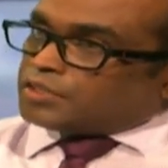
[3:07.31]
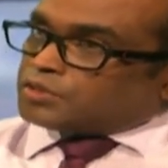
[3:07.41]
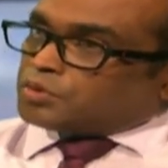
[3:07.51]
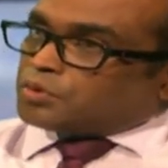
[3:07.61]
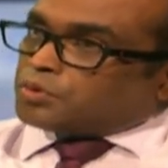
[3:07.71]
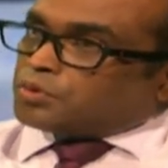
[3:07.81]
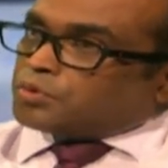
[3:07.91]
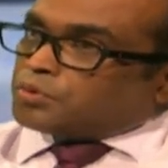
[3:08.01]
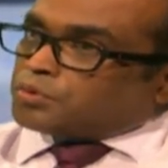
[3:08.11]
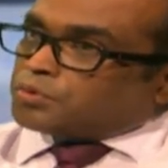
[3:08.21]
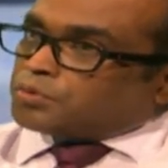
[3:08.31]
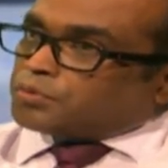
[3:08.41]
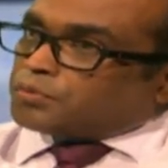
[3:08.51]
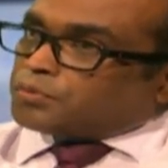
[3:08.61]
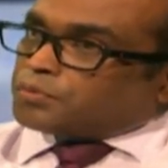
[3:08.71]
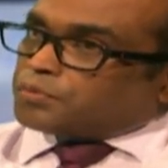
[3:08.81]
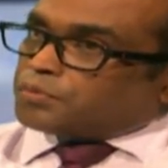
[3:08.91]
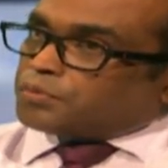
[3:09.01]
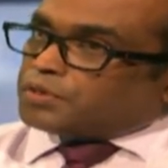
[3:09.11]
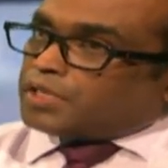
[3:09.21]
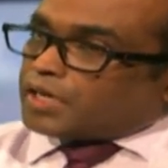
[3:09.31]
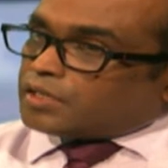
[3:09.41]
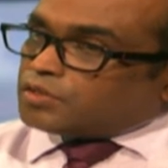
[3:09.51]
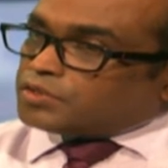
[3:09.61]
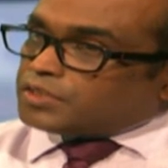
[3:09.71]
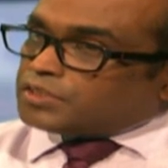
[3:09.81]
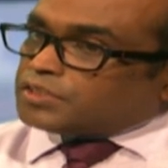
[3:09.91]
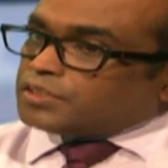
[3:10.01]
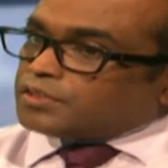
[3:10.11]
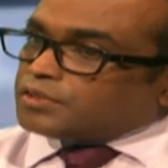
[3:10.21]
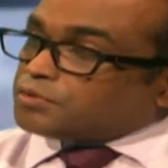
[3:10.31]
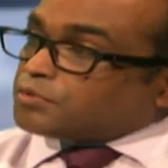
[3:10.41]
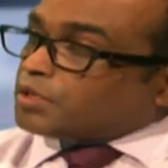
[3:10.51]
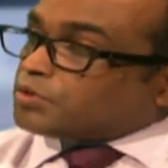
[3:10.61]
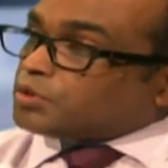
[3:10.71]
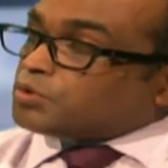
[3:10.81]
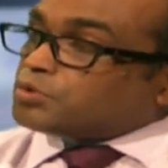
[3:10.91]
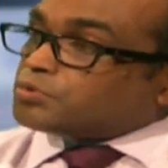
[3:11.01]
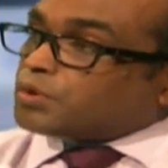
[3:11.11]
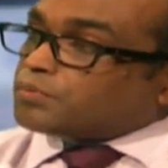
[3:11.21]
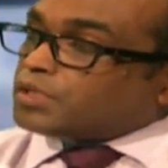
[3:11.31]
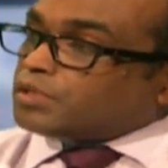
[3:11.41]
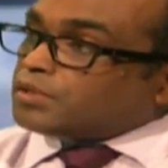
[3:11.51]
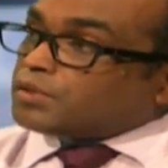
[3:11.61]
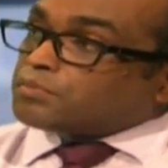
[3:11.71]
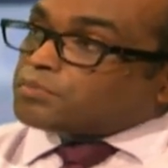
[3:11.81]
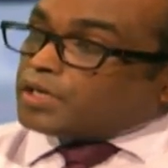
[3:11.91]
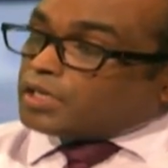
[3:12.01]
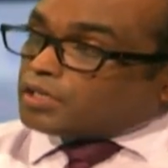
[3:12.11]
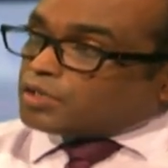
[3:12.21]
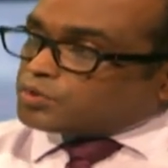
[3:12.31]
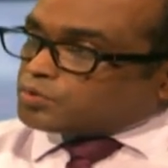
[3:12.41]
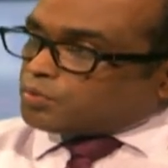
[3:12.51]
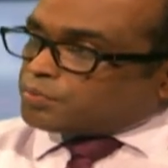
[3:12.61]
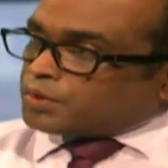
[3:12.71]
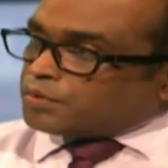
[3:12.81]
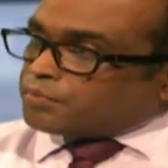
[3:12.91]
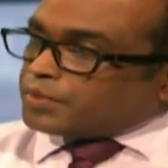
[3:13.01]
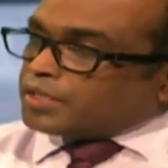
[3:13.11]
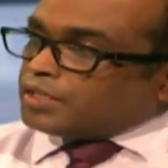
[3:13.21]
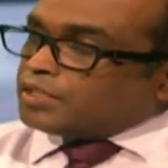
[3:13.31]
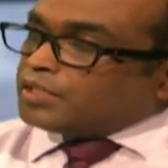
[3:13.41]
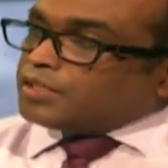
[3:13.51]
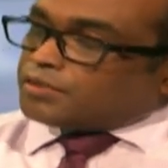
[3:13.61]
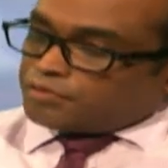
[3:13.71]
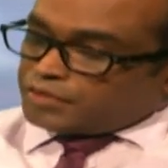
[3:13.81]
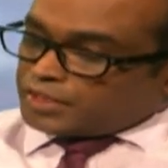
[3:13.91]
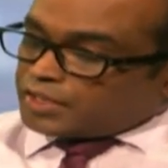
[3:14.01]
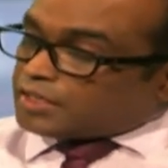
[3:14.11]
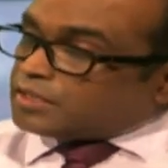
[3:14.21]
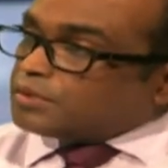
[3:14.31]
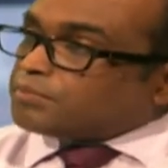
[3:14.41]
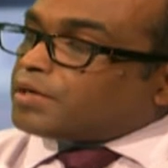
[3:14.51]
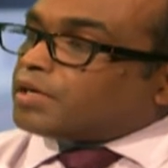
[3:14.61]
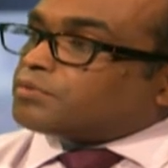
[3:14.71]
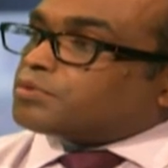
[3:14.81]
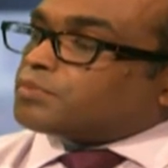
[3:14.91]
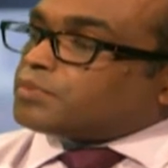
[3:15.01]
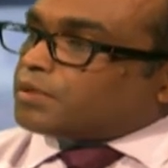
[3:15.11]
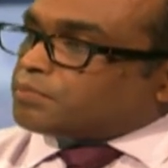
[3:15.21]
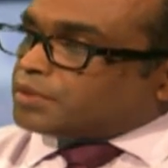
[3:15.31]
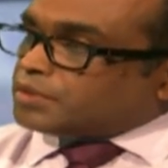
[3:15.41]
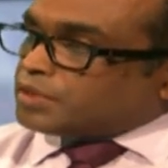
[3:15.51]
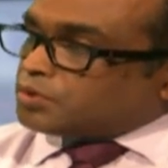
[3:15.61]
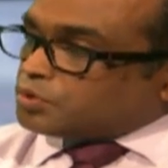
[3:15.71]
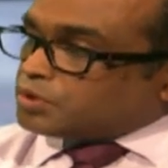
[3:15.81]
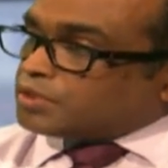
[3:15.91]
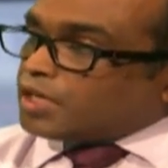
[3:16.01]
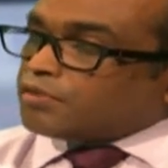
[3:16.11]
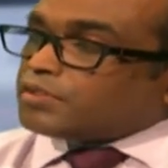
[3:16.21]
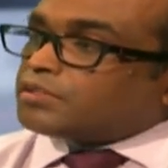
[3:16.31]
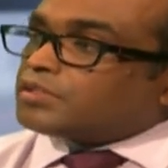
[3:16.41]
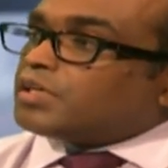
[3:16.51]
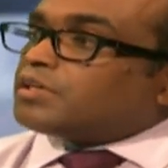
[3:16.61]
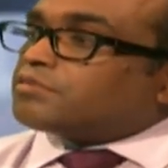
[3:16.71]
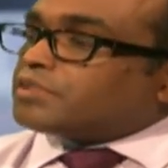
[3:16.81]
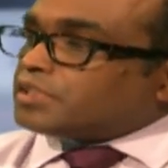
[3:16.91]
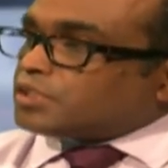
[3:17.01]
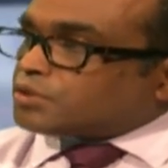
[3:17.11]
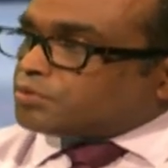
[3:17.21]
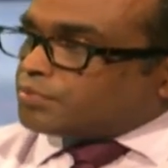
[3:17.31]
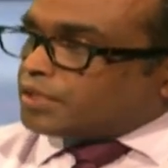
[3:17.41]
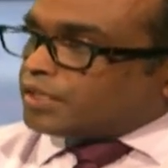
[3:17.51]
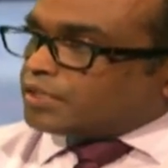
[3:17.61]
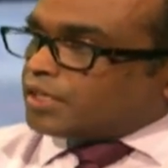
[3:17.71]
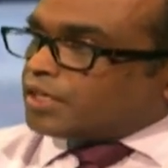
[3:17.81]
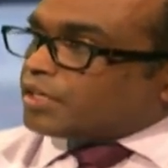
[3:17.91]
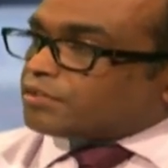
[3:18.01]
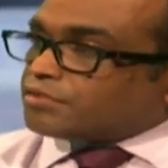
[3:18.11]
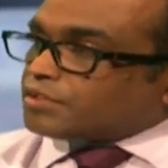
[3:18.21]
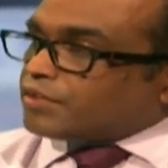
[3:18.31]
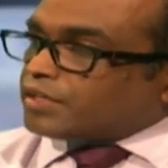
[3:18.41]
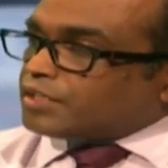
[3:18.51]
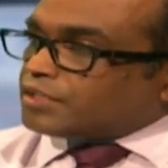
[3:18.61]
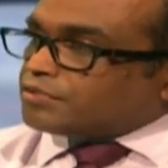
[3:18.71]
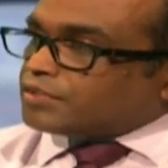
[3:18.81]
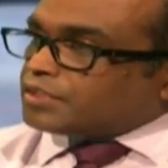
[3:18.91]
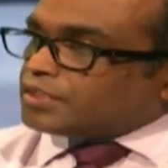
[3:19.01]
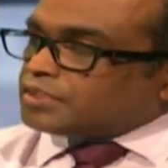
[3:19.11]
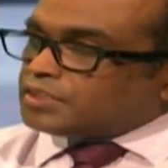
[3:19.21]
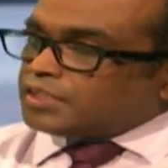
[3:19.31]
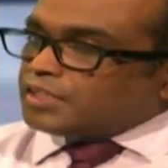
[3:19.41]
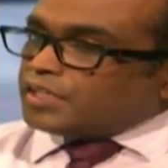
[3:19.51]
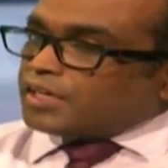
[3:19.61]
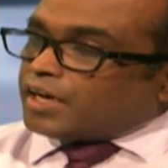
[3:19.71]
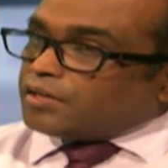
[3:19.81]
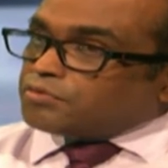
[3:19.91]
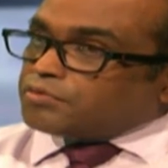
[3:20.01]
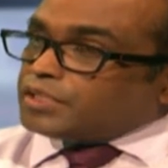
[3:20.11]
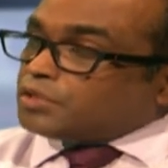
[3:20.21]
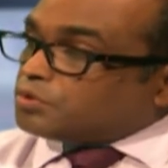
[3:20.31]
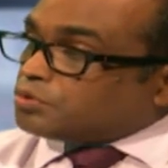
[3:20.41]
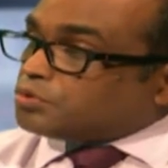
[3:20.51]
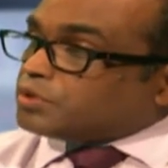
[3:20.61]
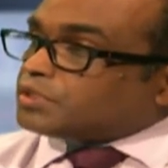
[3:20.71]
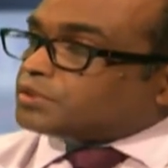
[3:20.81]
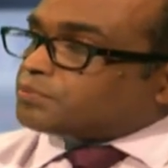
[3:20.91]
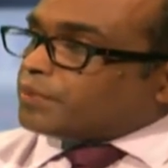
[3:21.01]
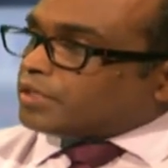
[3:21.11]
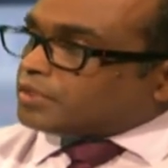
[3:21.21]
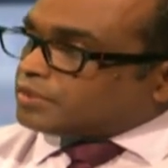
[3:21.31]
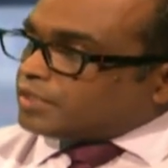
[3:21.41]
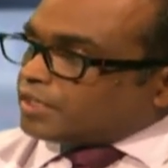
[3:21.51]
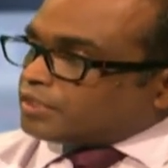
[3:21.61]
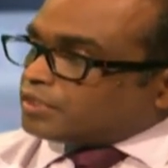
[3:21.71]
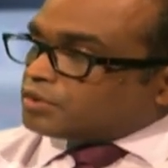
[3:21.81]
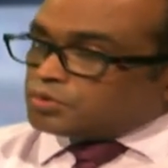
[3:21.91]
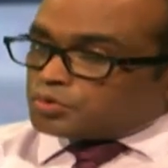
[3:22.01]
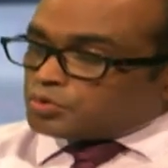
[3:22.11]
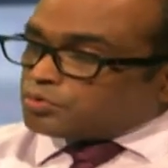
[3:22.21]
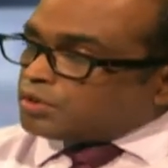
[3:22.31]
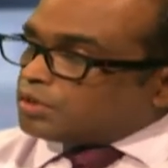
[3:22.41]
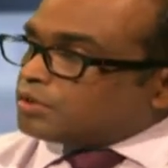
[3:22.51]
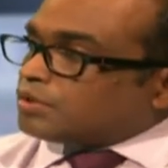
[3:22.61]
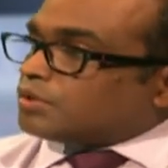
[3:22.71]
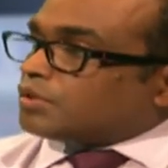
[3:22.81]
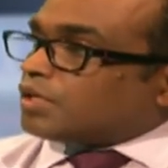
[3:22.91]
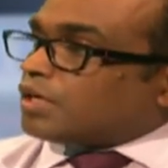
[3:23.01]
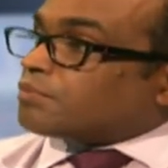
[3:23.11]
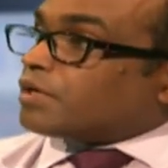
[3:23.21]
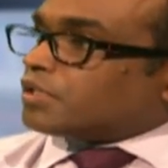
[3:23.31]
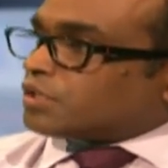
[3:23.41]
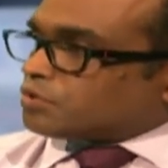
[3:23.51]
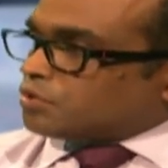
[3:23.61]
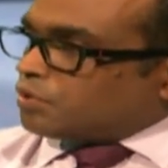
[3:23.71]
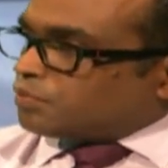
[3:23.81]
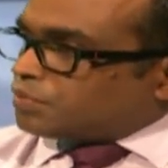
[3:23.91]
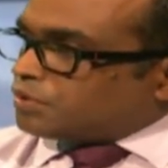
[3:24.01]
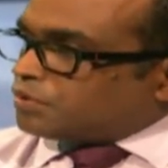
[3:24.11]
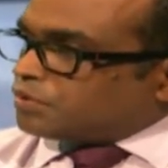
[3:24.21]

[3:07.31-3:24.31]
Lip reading: So, diagnosis, what we do from the microscopy, mean we get the blood from that person who is having features of malaria like fever and other features, and we do inspect that through a microscope.